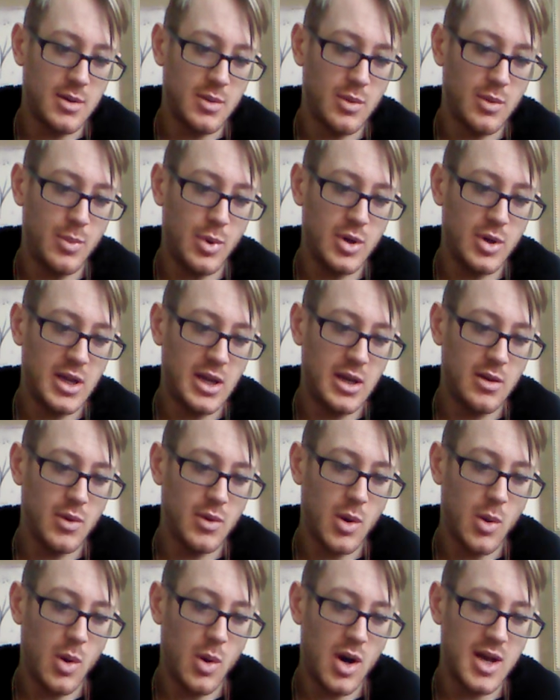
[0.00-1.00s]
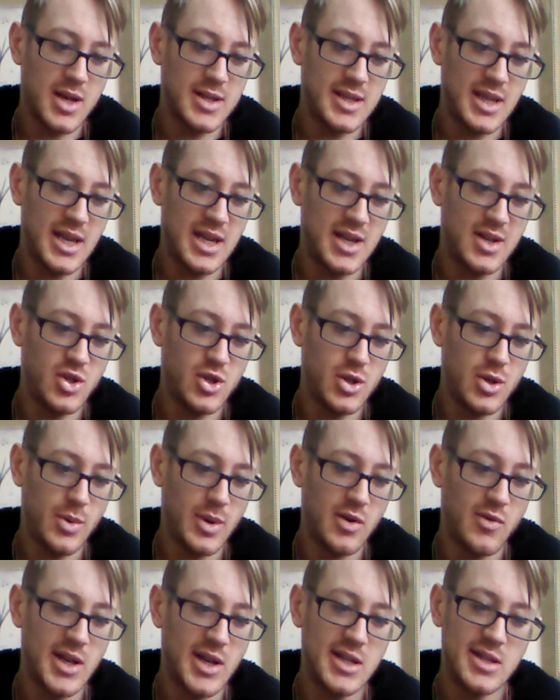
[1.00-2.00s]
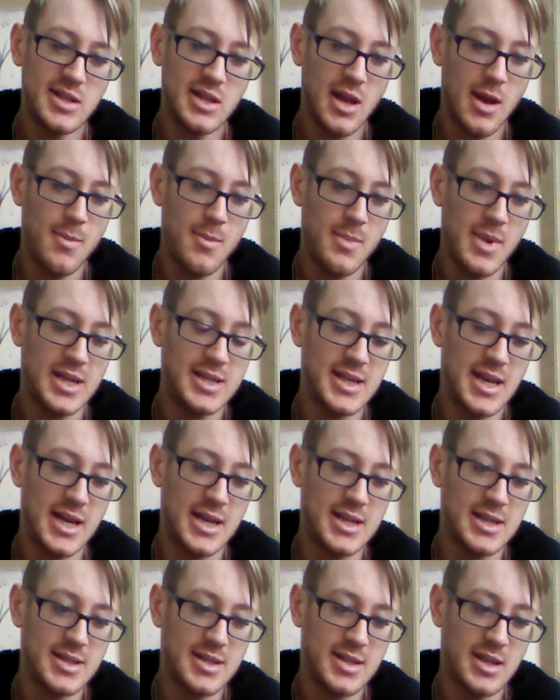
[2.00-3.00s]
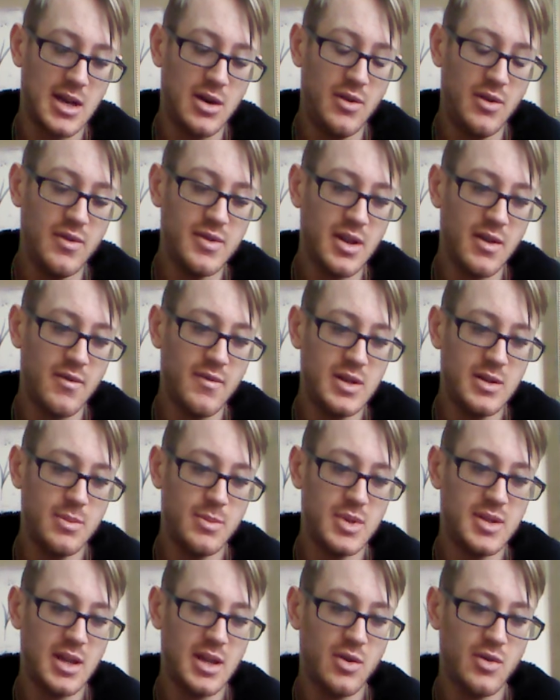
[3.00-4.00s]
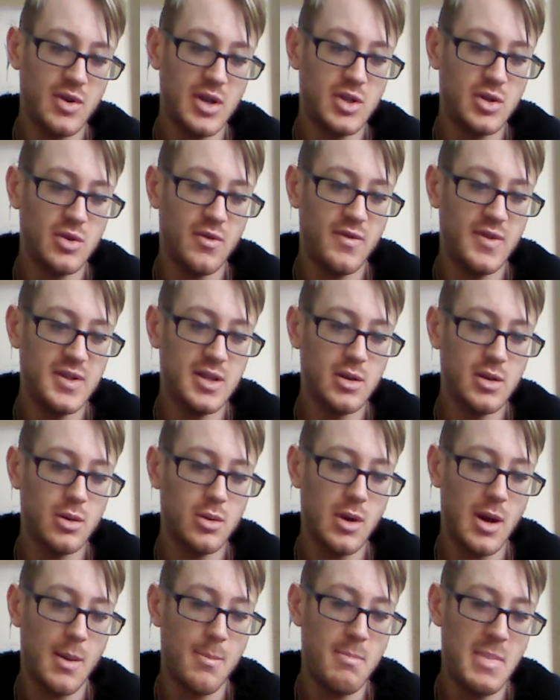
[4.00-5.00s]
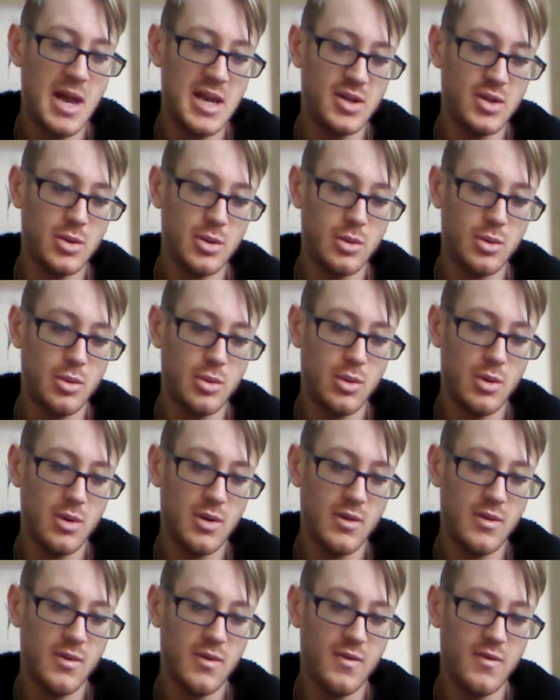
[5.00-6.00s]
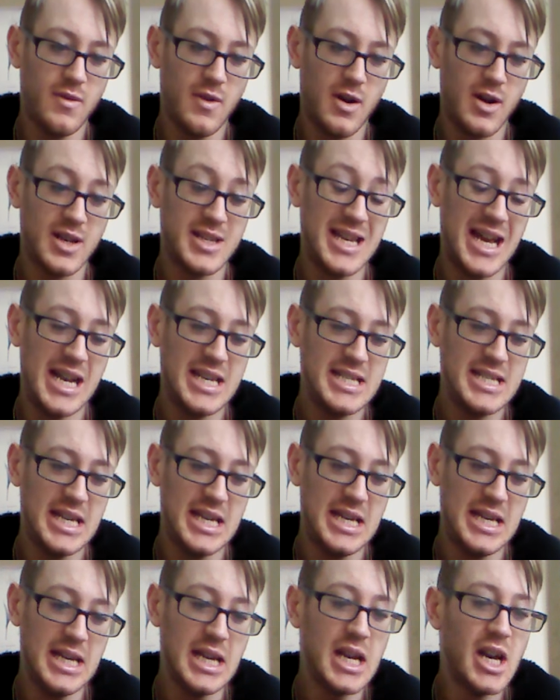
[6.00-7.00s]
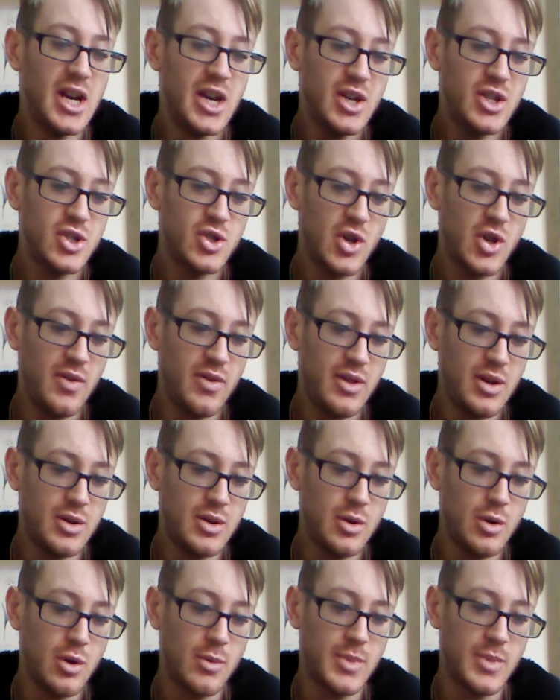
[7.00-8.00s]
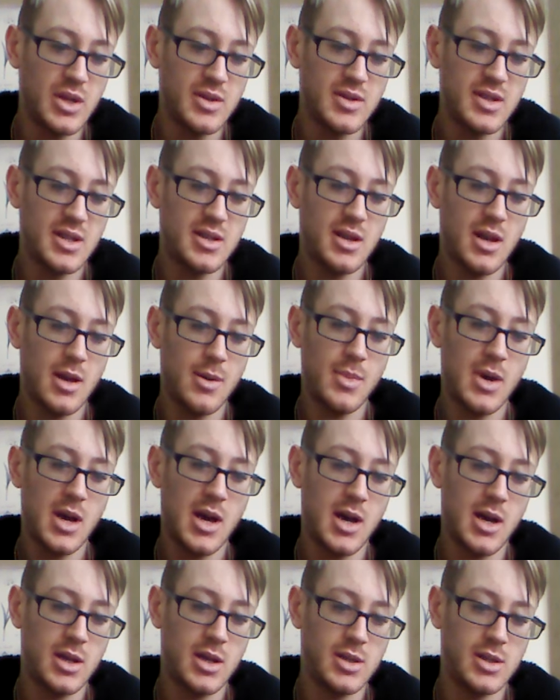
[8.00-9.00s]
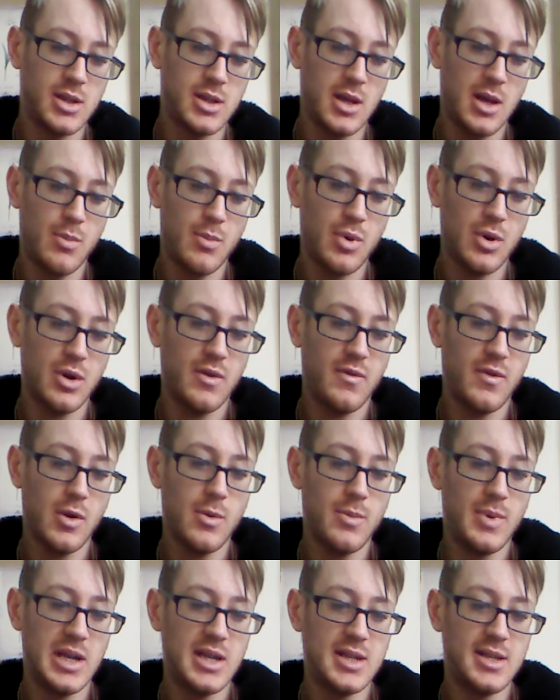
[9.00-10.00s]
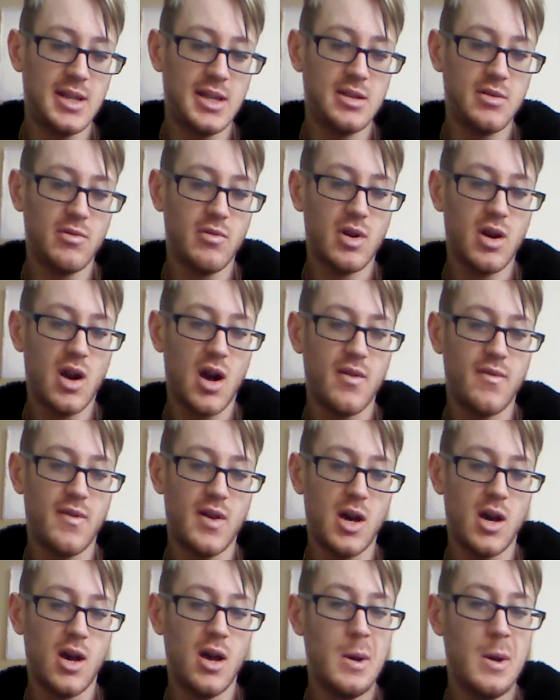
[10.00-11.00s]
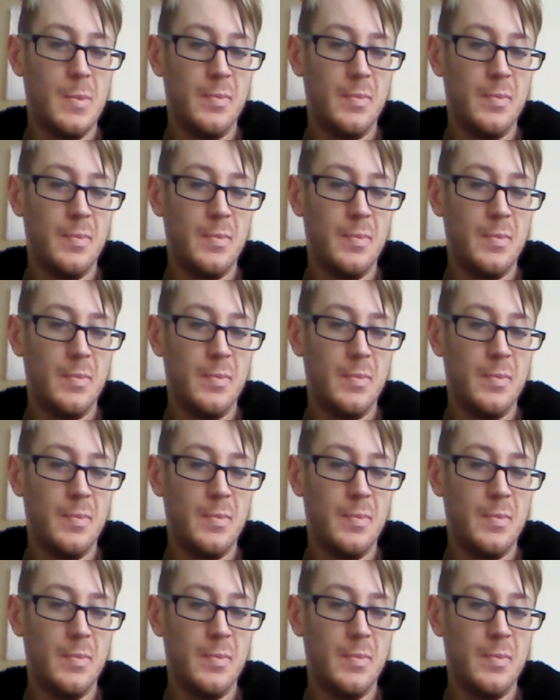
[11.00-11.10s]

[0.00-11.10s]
The body requires each to increase and maintain itself. So vitamins increase your physical and mental vitality, strengthen your immune system, and improve your ability to recover